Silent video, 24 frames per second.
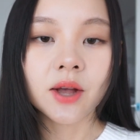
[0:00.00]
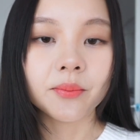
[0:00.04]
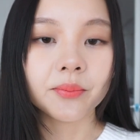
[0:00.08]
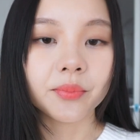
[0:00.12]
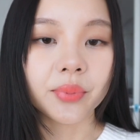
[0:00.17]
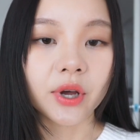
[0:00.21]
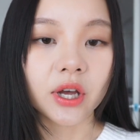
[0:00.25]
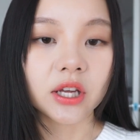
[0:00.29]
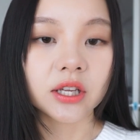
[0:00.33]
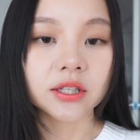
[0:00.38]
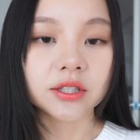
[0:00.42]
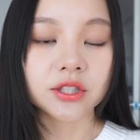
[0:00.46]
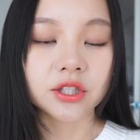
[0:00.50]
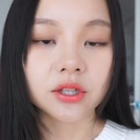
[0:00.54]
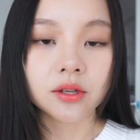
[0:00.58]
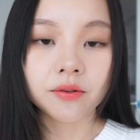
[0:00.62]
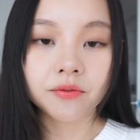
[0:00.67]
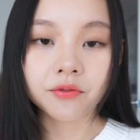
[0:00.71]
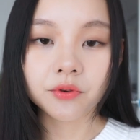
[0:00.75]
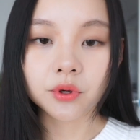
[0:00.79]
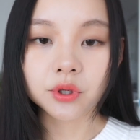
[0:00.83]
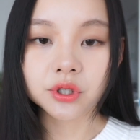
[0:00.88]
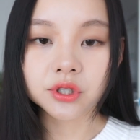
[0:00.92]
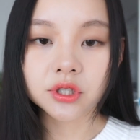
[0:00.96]
But
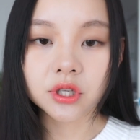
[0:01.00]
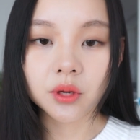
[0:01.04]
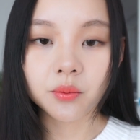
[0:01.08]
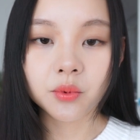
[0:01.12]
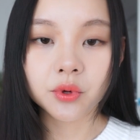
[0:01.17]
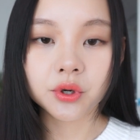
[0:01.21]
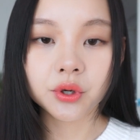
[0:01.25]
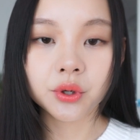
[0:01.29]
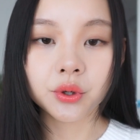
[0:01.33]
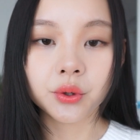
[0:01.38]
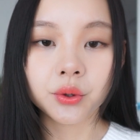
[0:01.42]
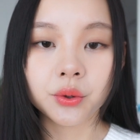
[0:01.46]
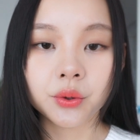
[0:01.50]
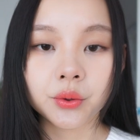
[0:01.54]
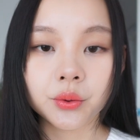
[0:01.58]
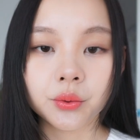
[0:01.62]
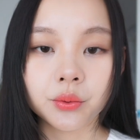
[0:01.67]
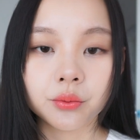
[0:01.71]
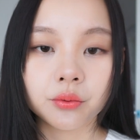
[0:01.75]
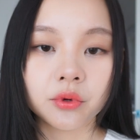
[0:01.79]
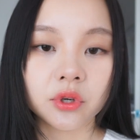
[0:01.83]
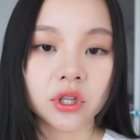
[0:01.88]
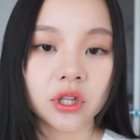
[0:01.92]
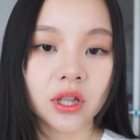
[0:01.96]
if you're someone who
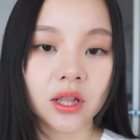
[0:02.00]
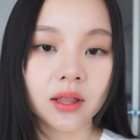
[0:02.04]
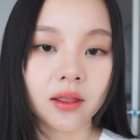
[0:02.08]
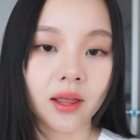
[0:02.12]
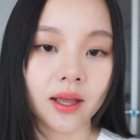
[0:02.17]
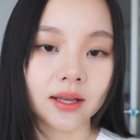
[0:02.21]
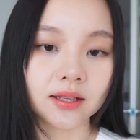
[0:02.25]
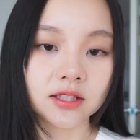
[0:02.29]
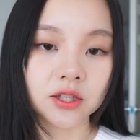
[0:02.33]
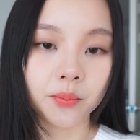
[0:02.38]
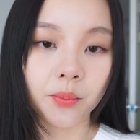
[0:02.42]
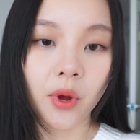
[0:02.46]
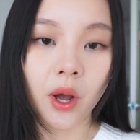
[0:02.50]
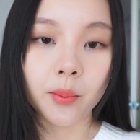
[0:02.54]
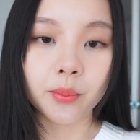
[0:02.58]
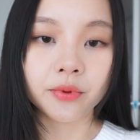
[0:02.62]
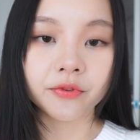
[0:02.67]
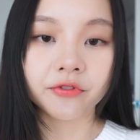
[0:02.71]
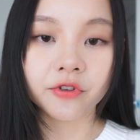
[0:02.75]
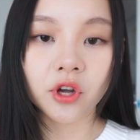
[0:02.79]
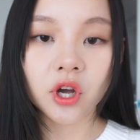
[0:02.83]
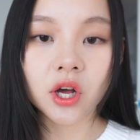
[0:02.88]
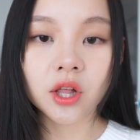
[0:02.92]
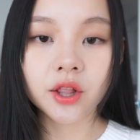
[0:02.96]
really likes a pop
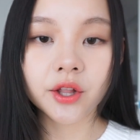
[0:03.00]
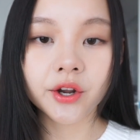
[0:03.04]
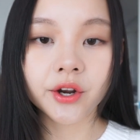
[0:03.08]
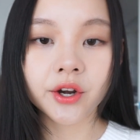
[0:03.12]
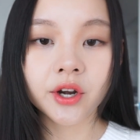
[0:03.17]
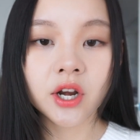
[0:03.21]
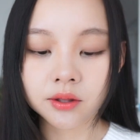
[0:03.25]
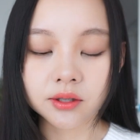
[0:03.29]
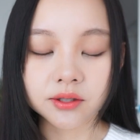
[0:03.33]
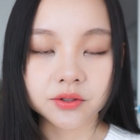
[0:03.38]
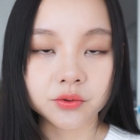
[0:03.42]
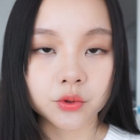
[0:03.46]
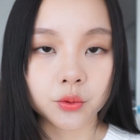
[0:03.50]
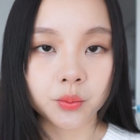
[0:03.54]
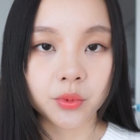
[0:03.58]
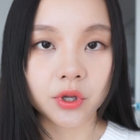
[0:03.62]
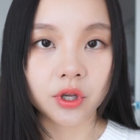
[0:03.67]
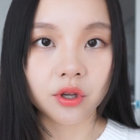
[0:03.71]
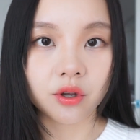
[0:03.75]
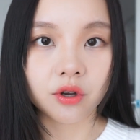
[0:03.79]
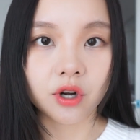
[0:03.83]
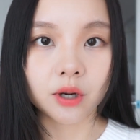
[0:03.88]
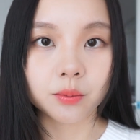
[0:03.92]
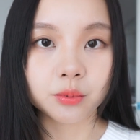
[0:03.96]
of color, this would be a
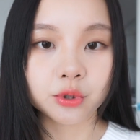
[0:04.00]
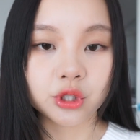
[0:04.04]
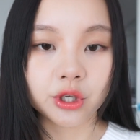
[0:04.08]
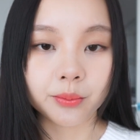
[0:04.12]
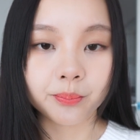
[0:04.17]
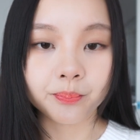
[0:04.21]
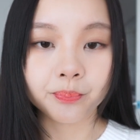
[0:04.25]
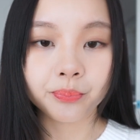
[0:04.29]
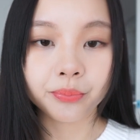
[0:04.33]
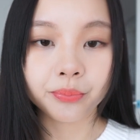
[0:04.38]
good option.